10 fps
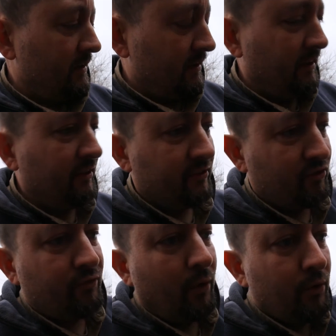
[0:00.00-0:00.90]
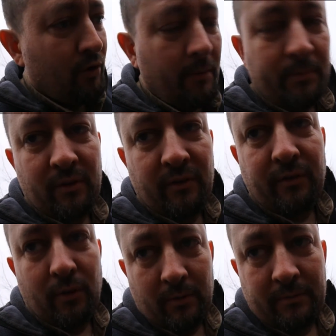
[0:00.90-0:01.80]
it is drawn up on the
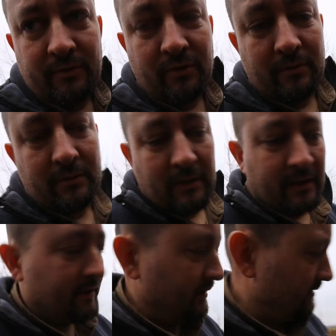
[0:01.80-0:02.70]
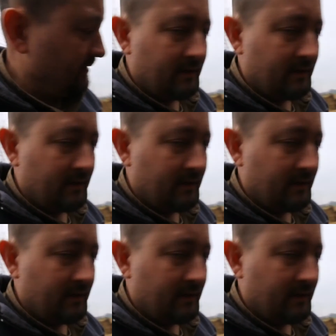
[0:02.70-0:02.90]
floor, so I can